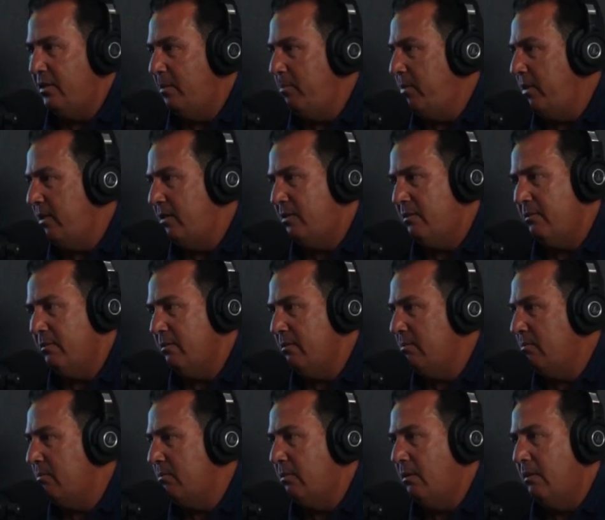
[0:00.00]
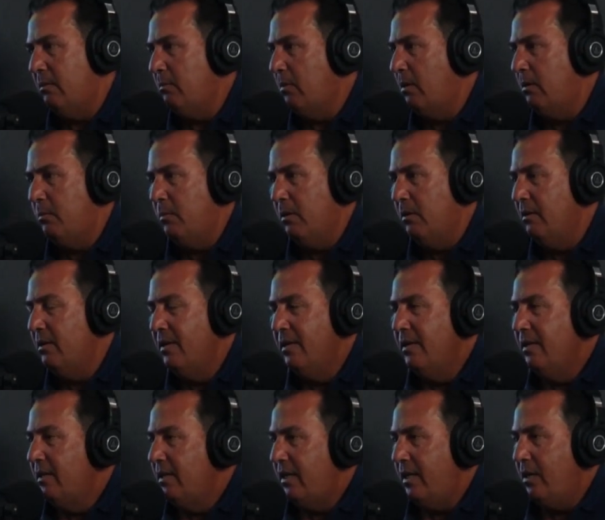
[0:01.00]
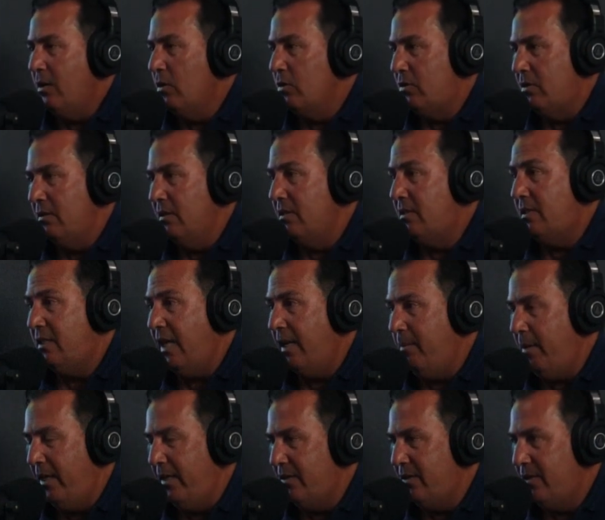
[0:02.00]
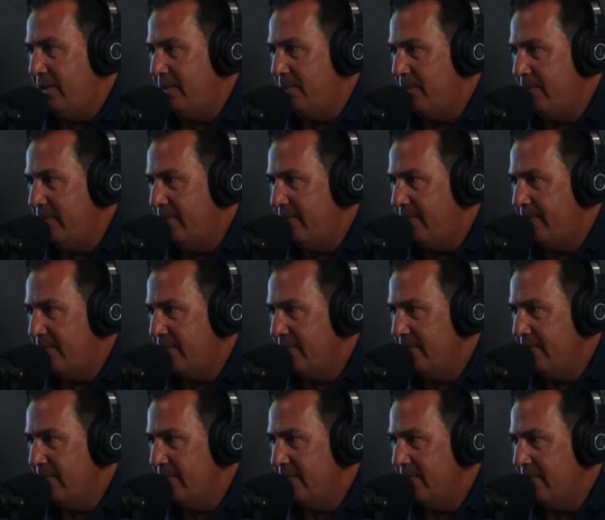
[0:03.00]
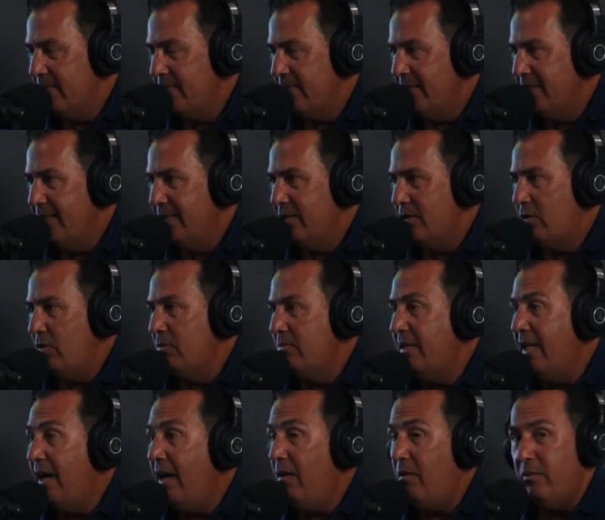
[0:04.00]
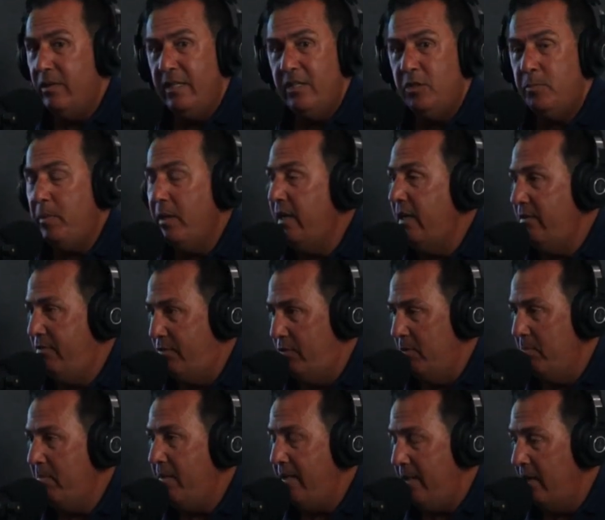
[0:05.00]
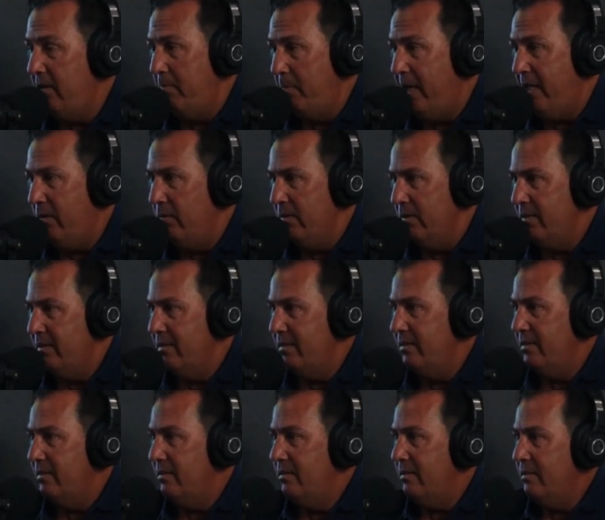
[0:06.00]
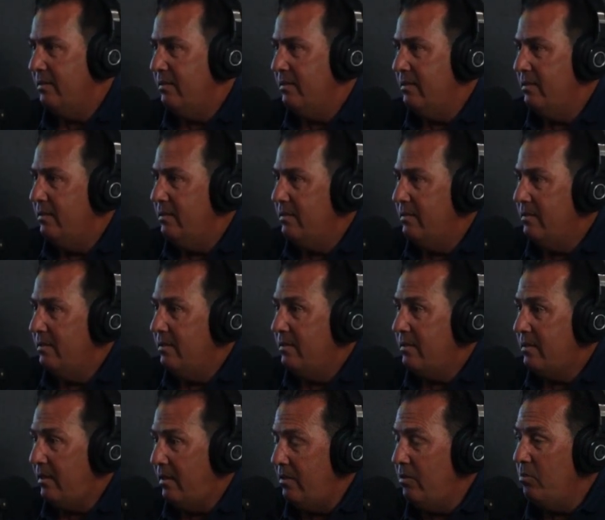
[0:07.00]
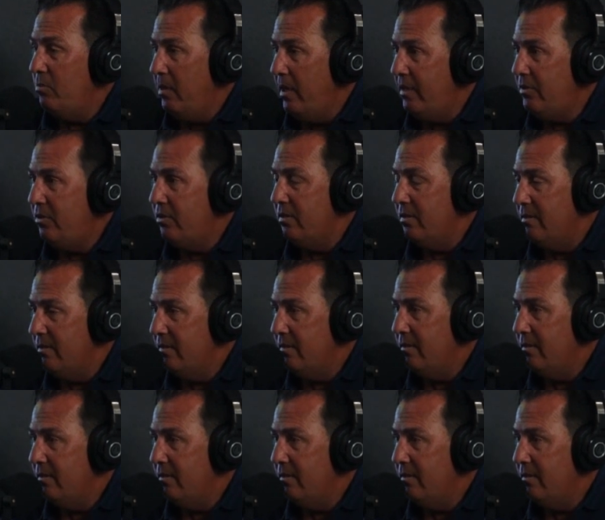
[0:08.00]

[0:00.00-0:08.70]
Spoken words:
He beats He goes to the semis. So now he's playing for a medal. Can you imagine?